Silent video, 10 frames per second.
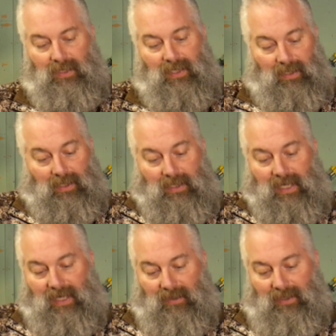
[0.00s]

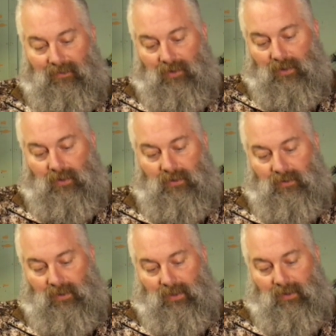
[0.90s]
cantilever
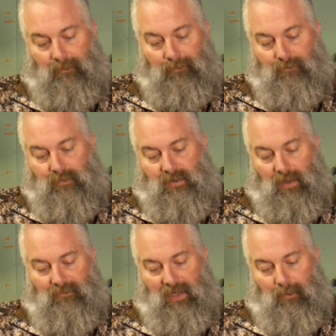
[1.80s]

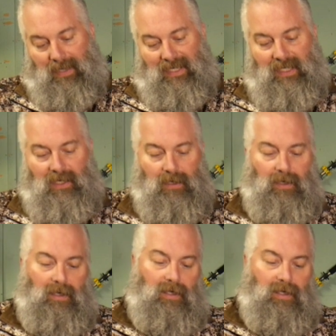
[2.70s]
dovetail back here,